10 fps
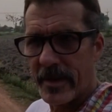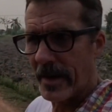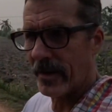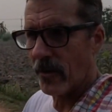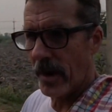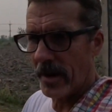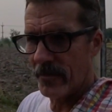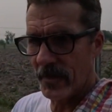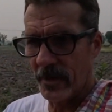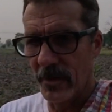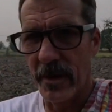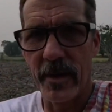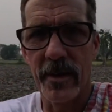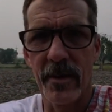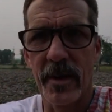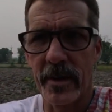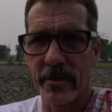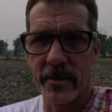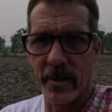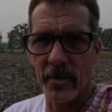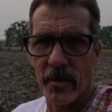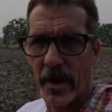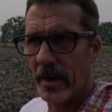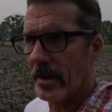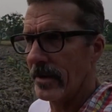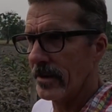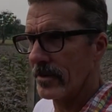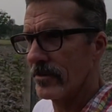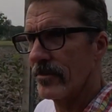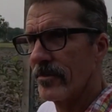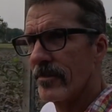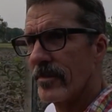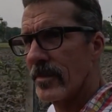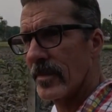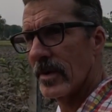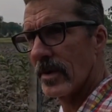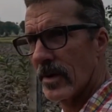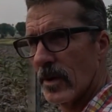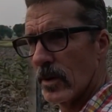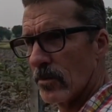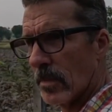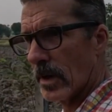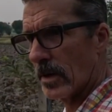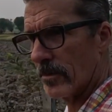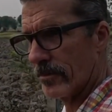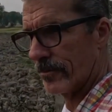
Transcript: that gray feeling, you know, like it's gonna rain on you. But